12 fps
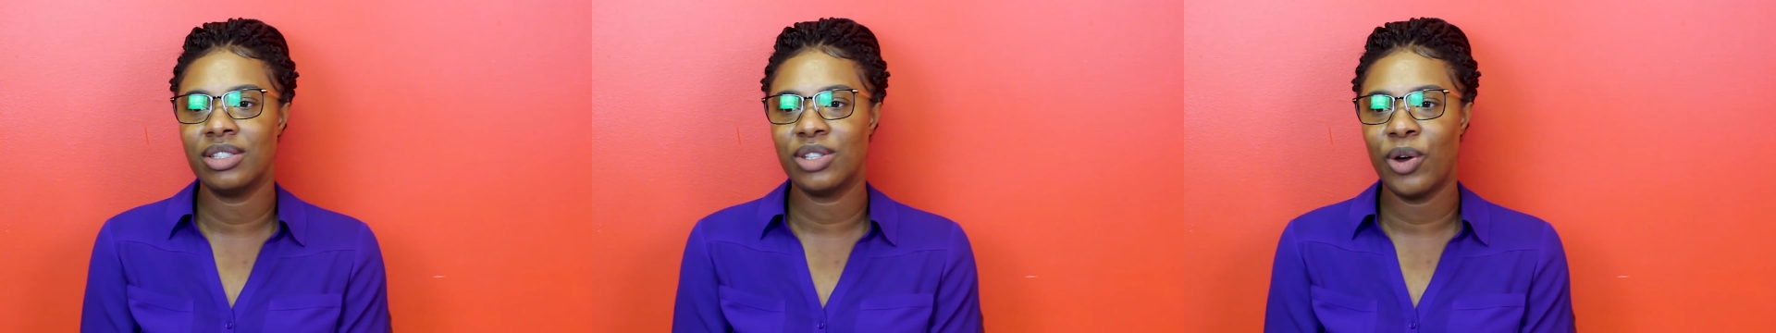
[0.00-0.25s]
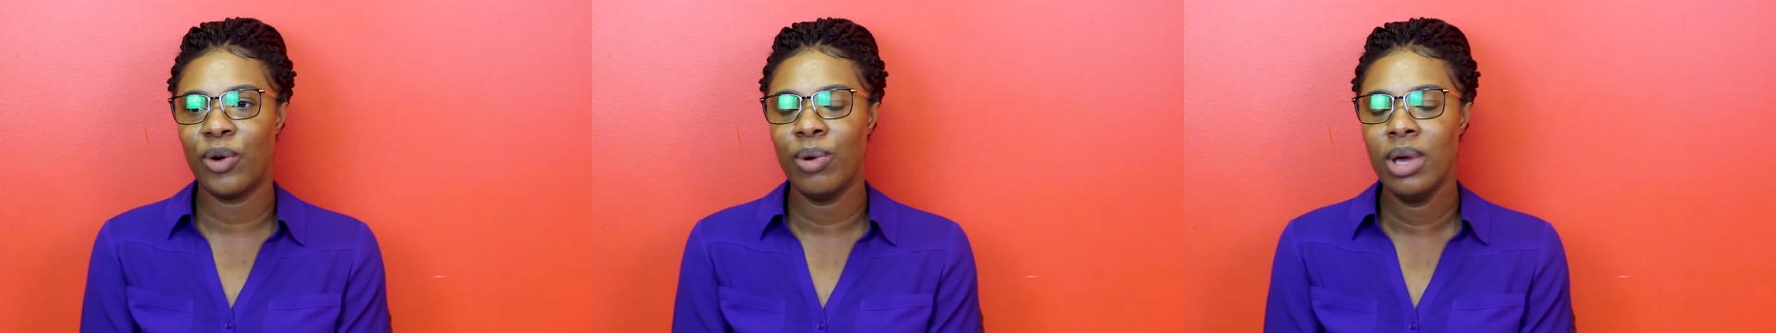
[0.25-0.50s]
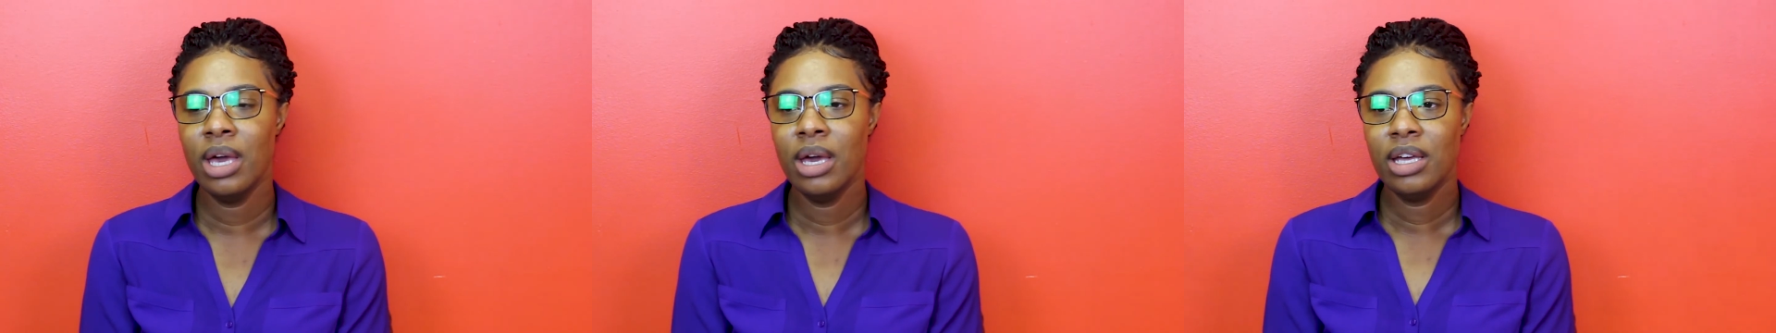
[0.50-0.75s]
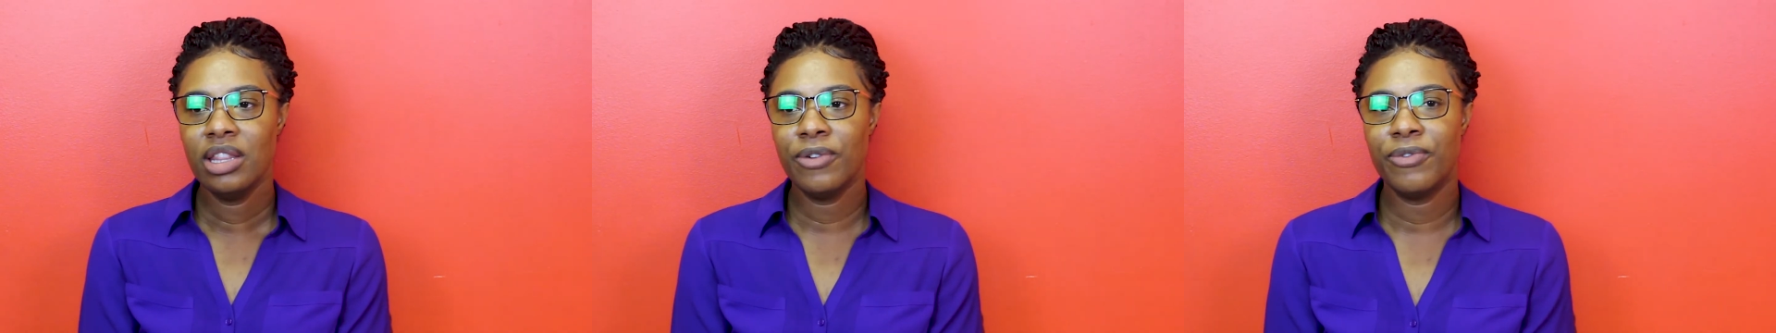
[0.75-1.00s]
So
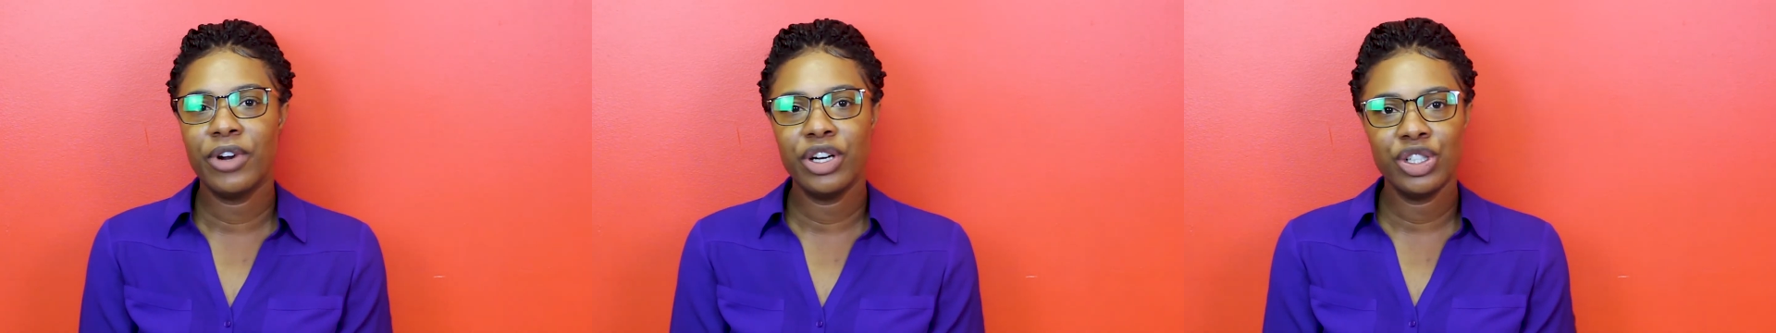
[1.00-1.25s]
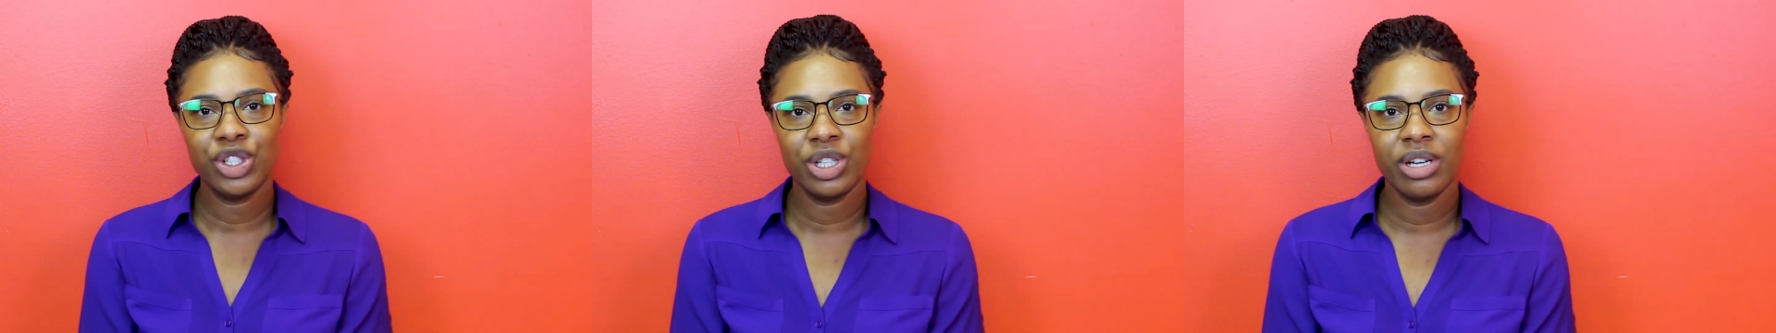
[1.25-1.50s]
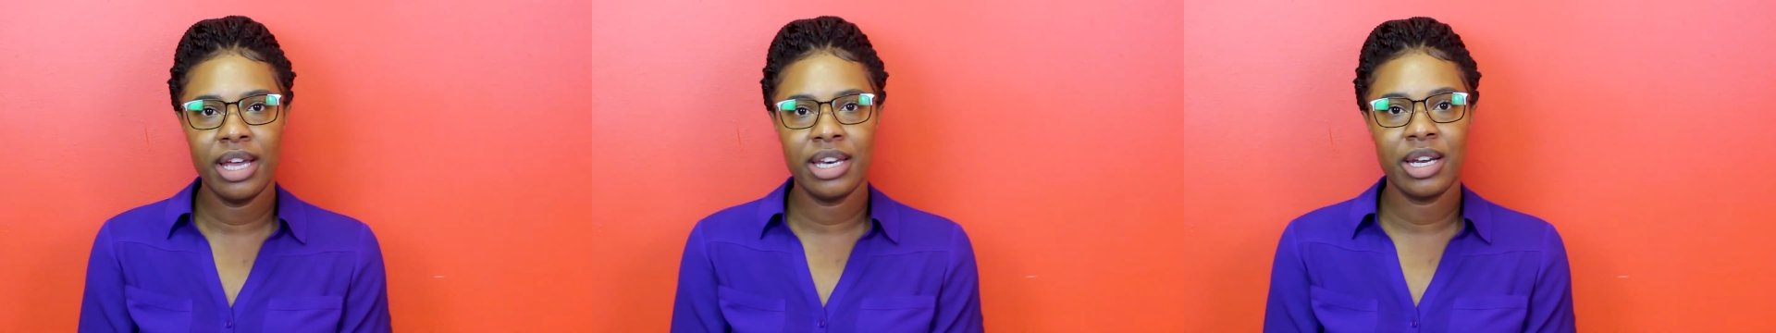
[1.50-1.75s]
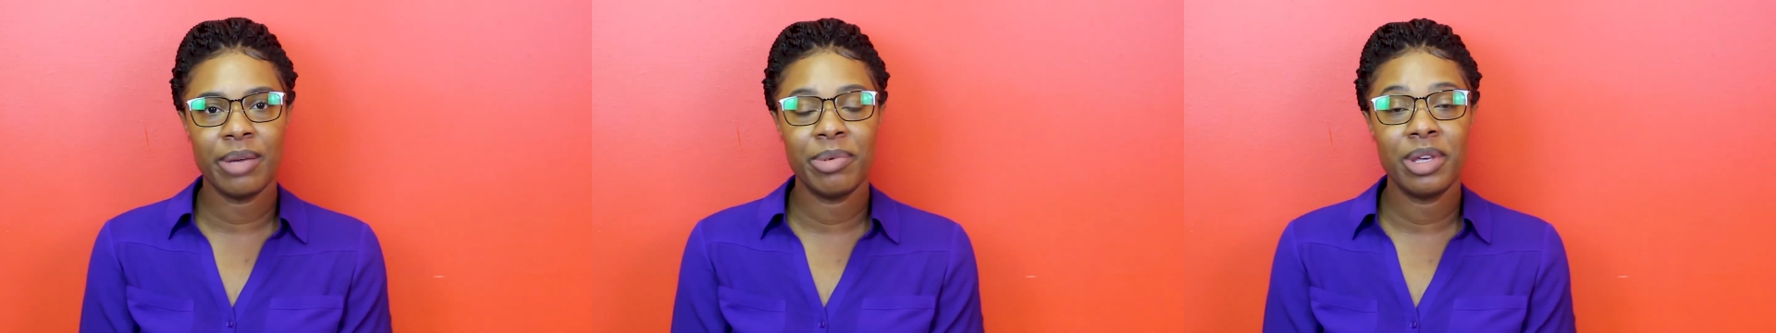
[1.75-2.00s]
the furniture
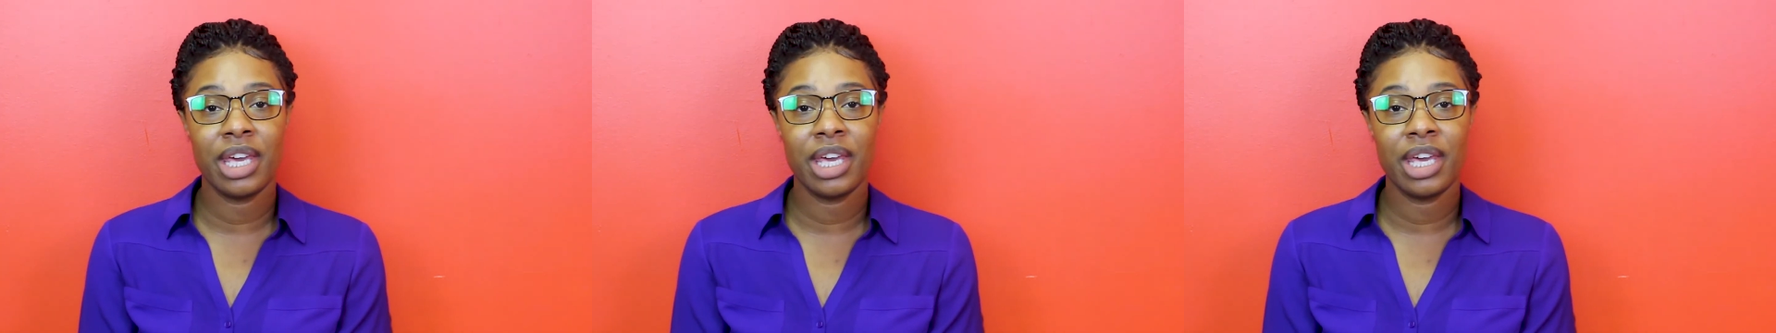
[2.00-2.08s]
ended up